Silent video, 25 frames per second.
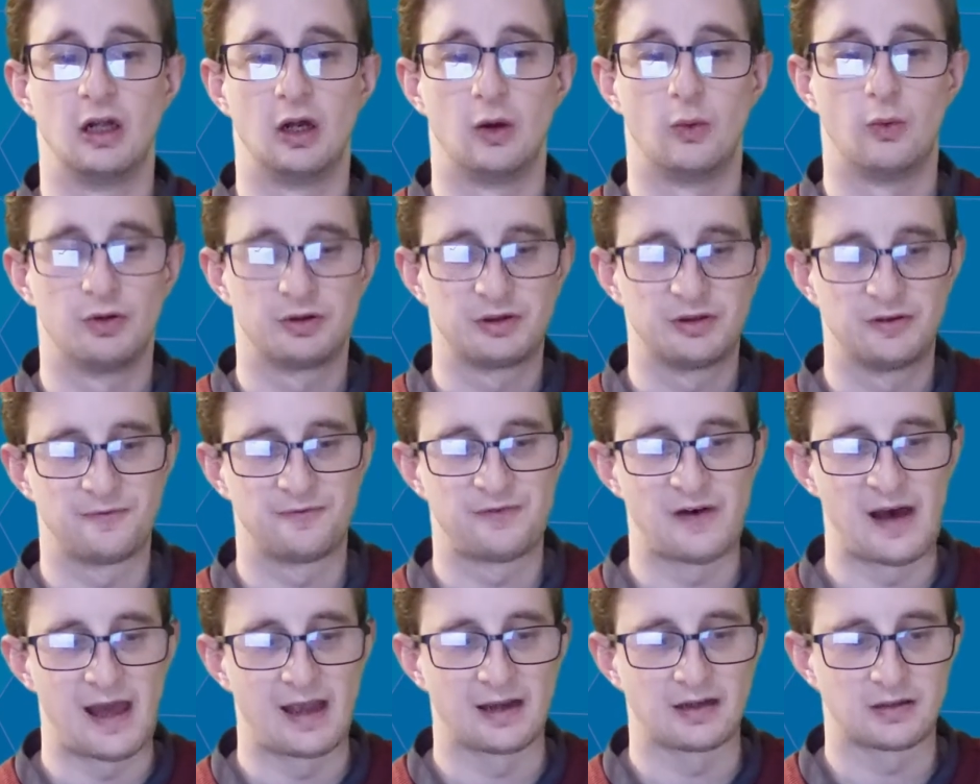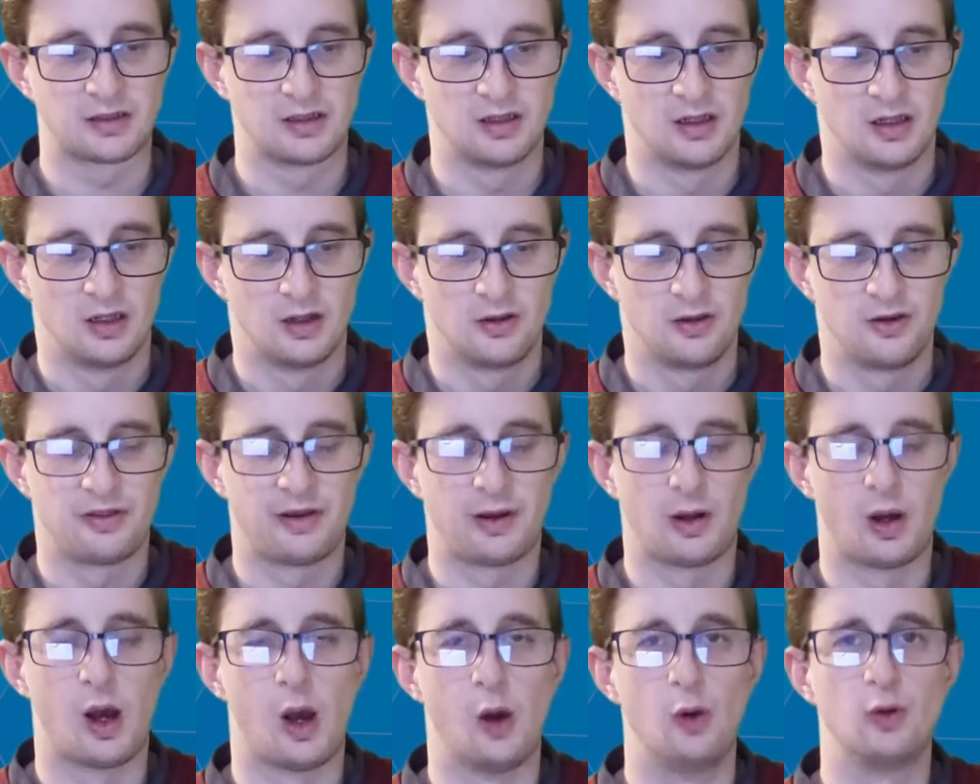was the fact that
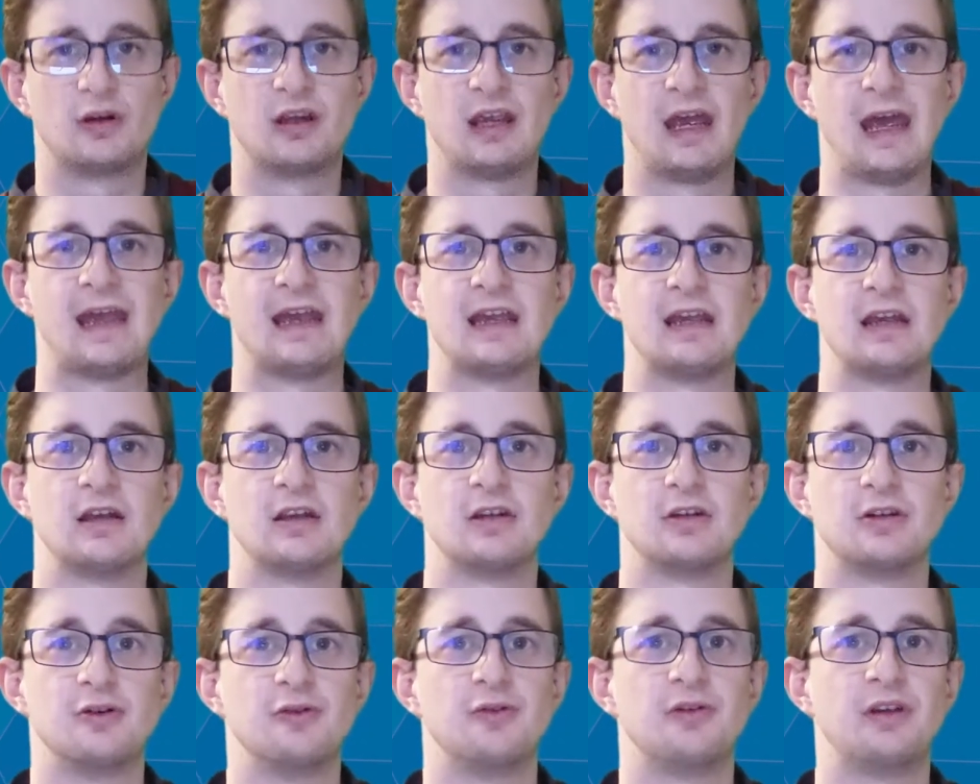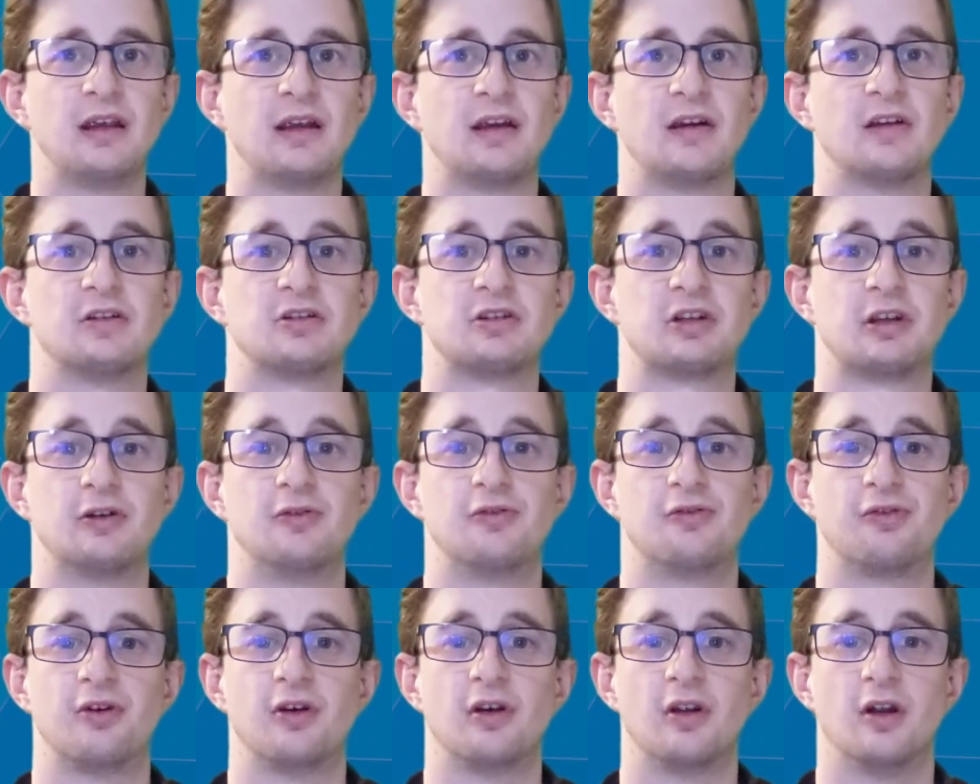they're okay using
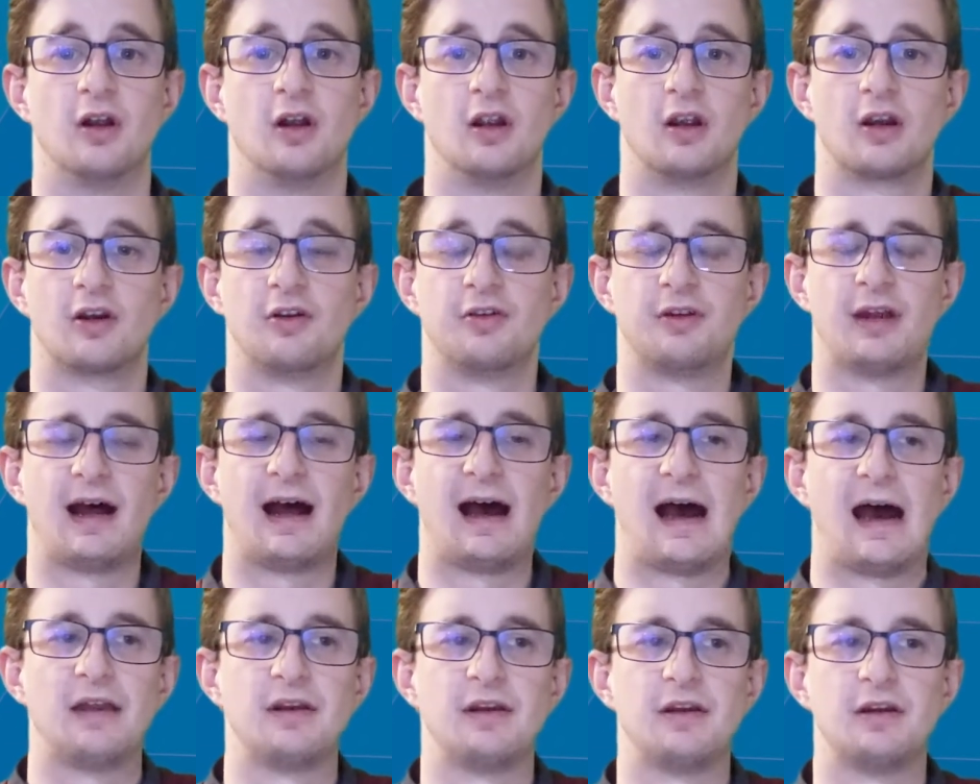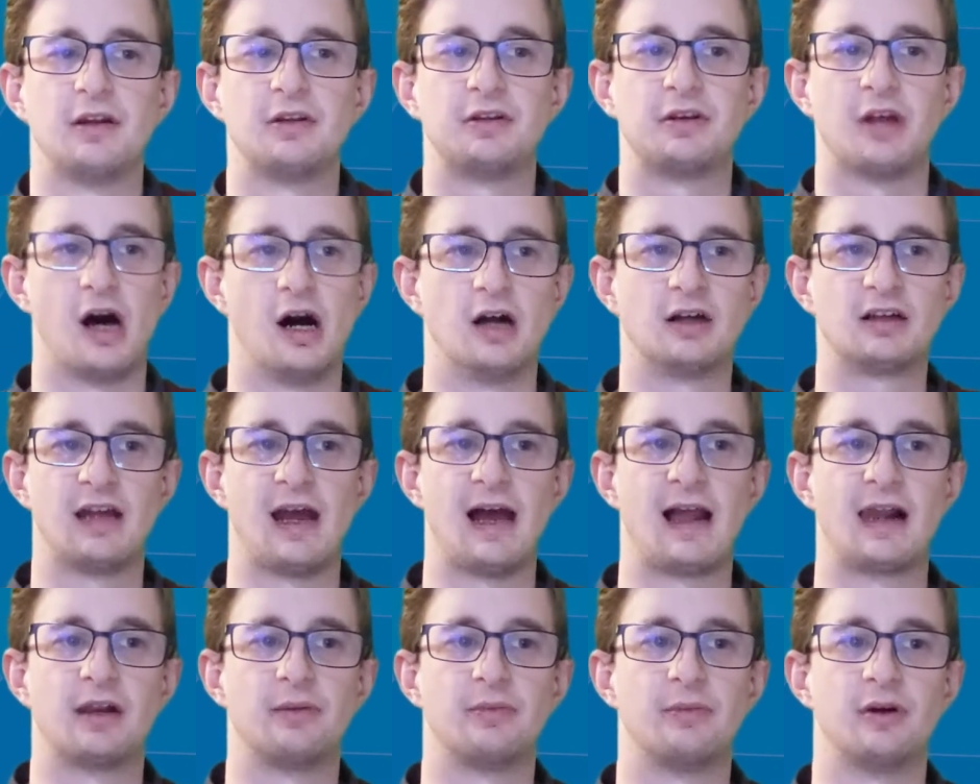children, because that added a darker
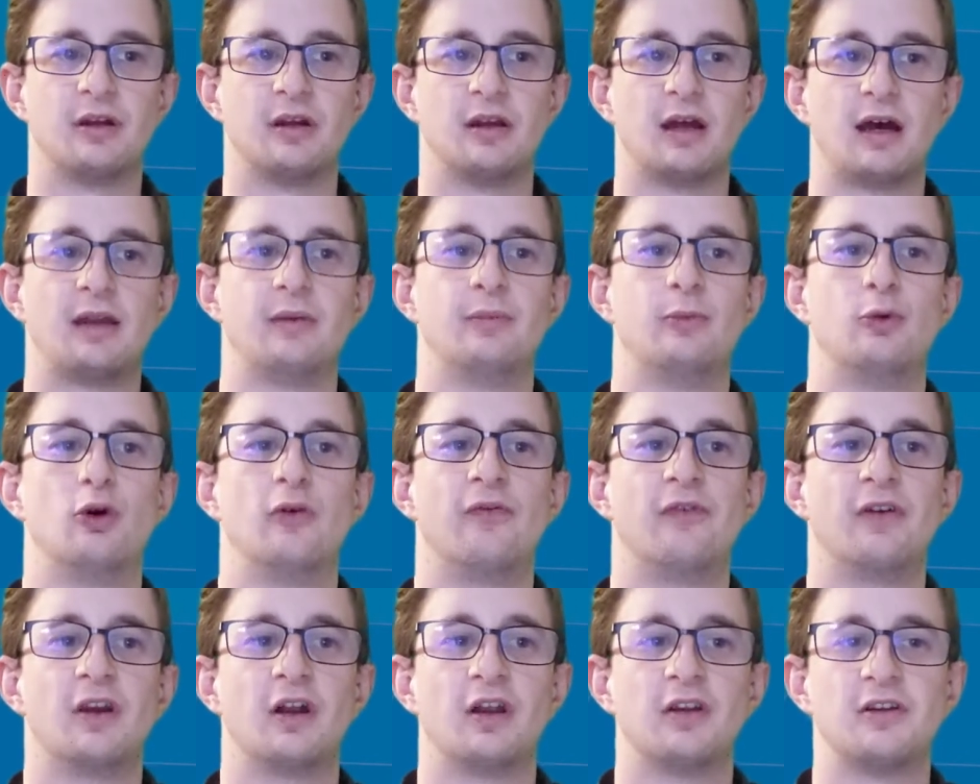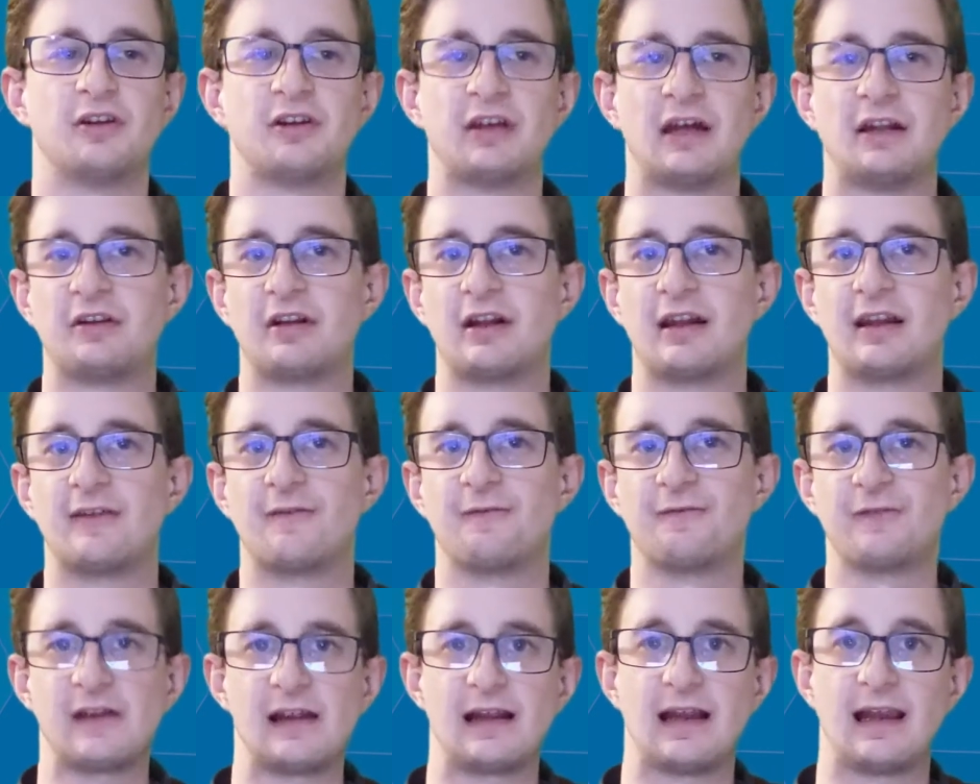element and more of an unsettling
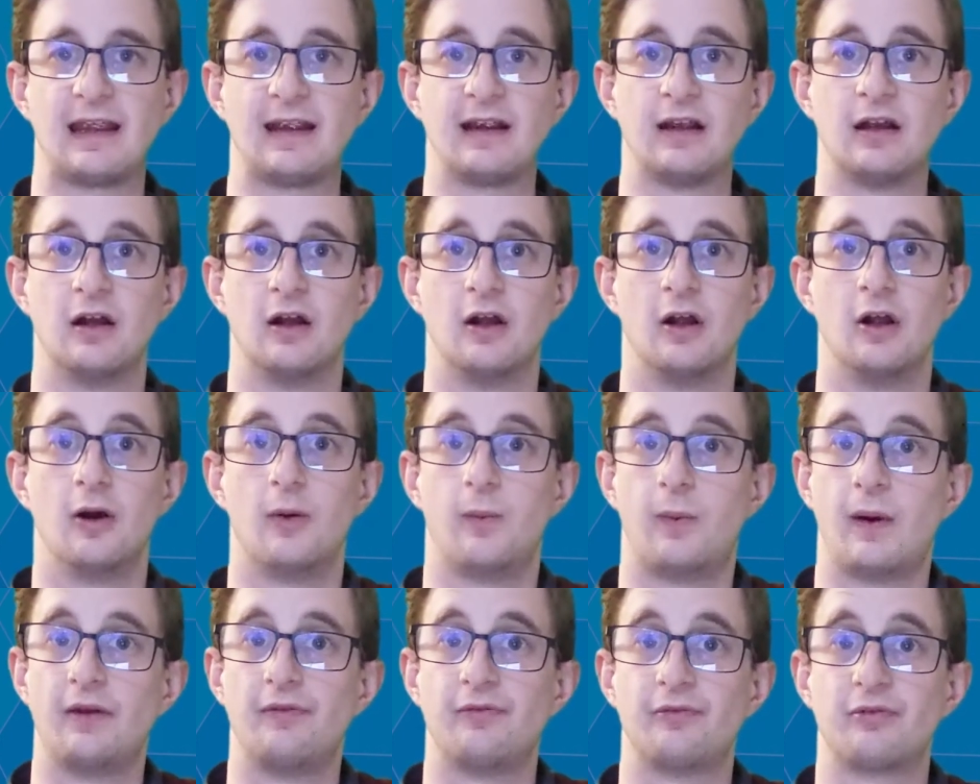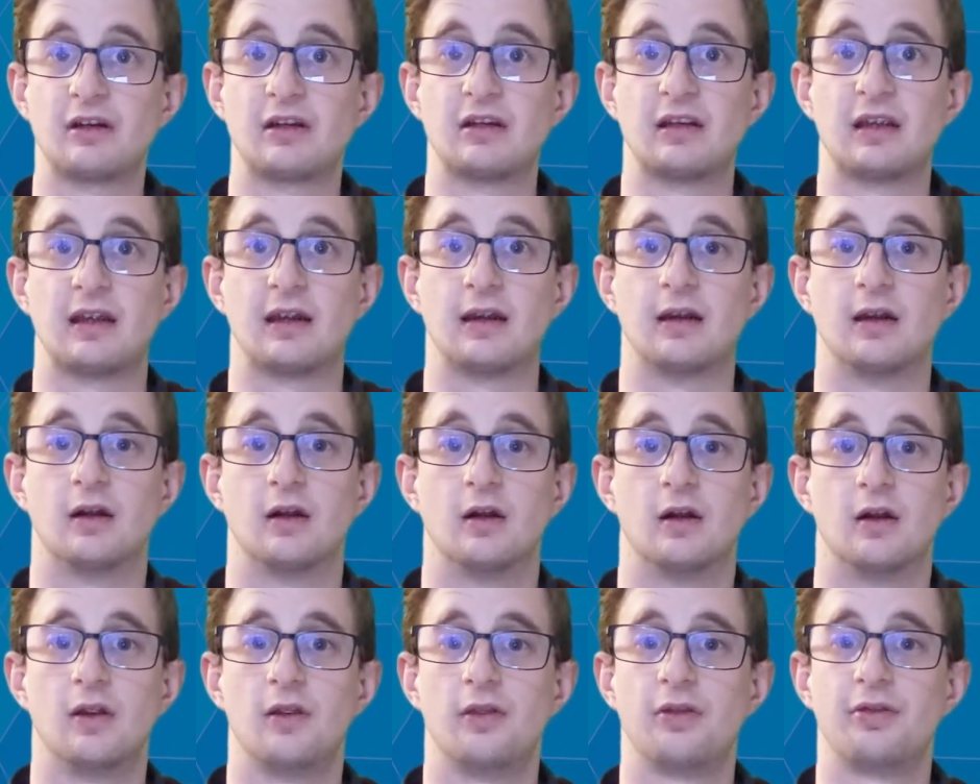feeling when reading
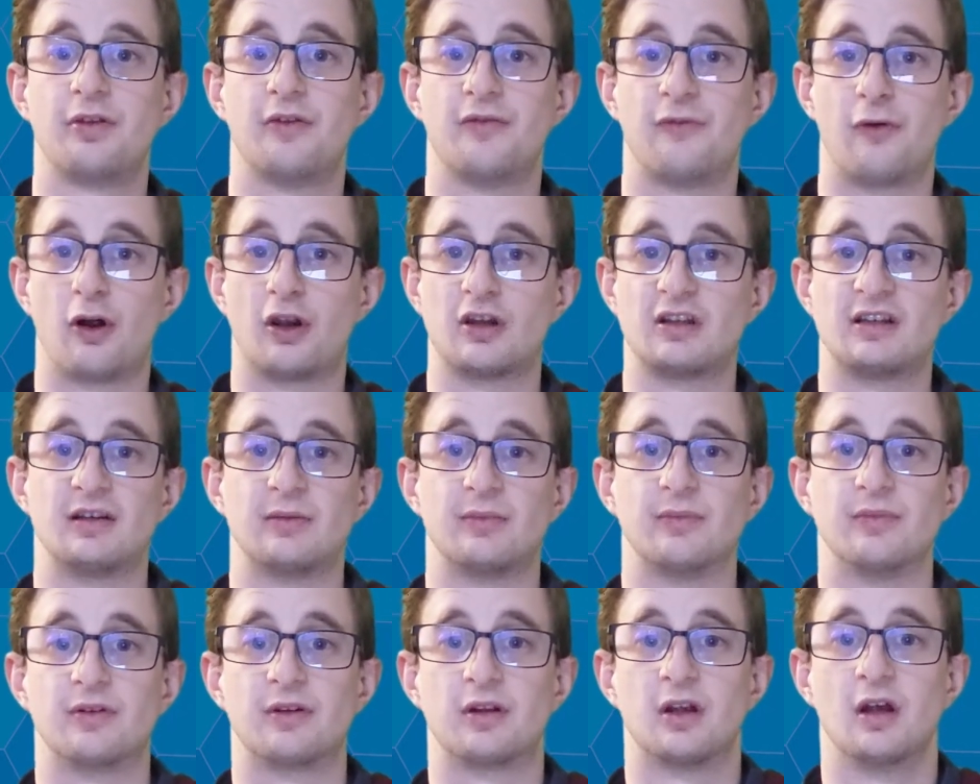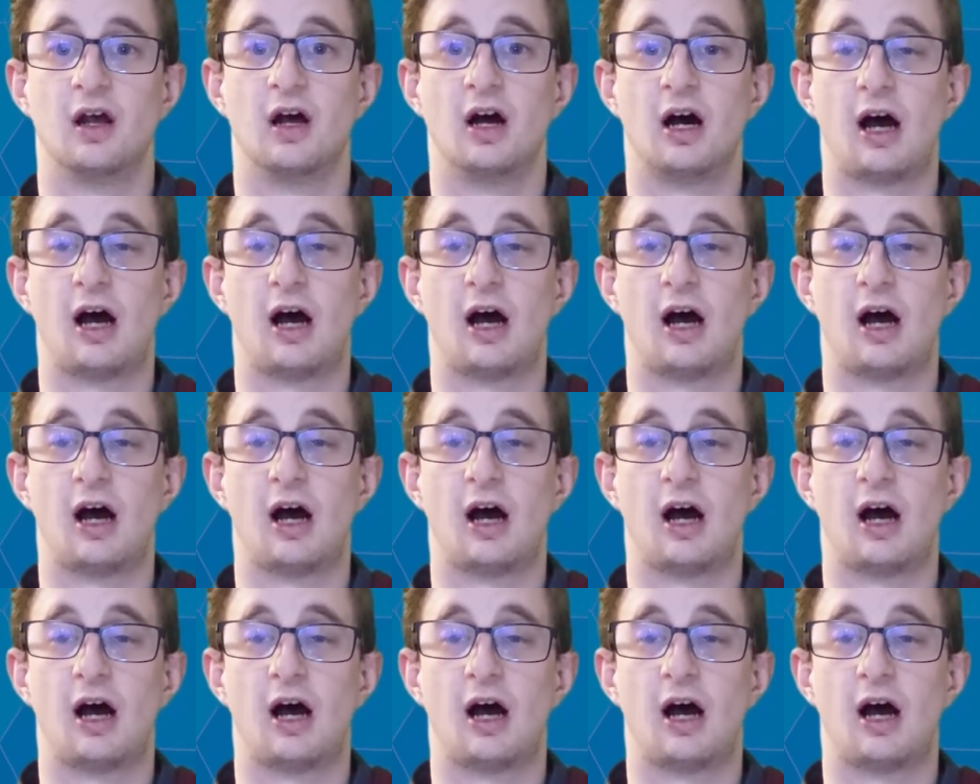the volumes.